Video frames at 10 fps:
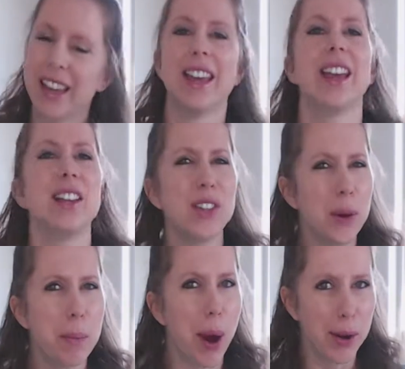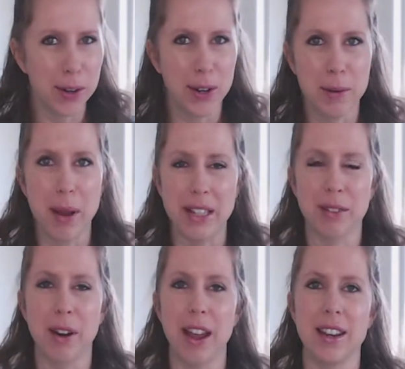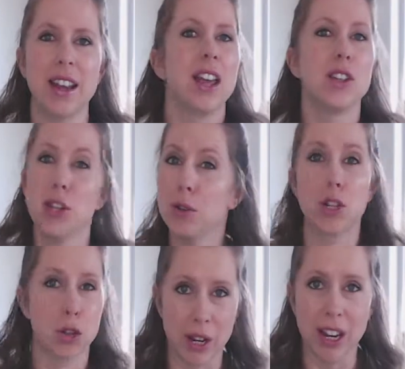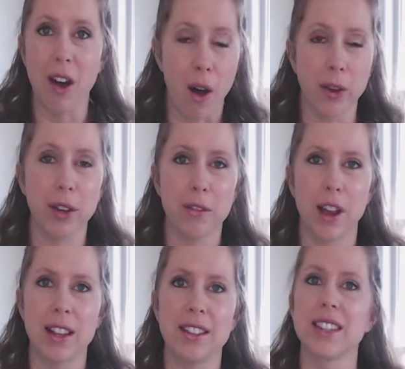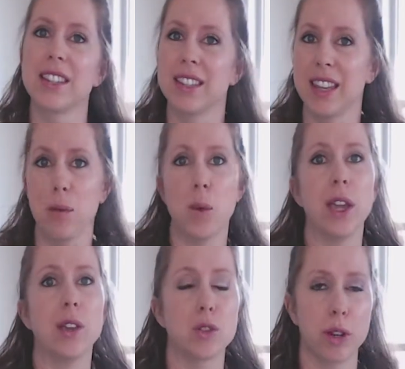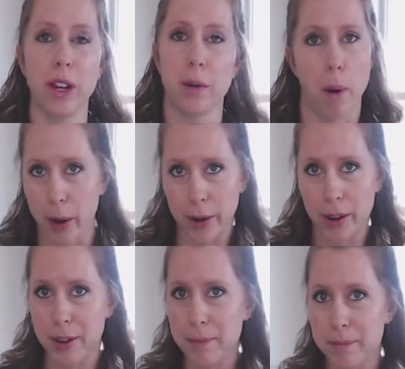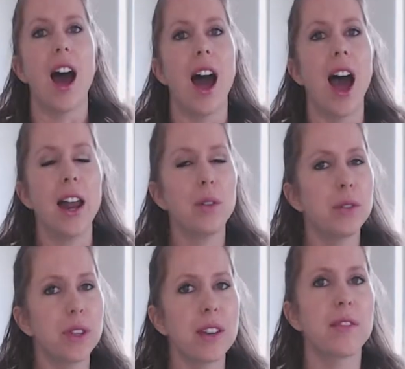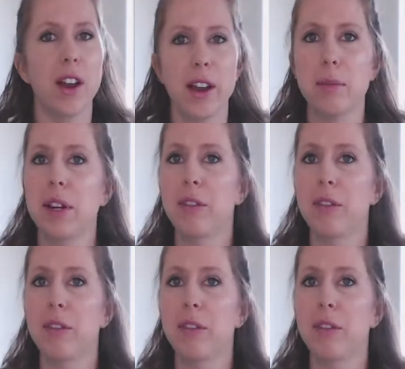Is your partner your best friend? Do you treat all your friends the same way you treat your partner? I don't think very many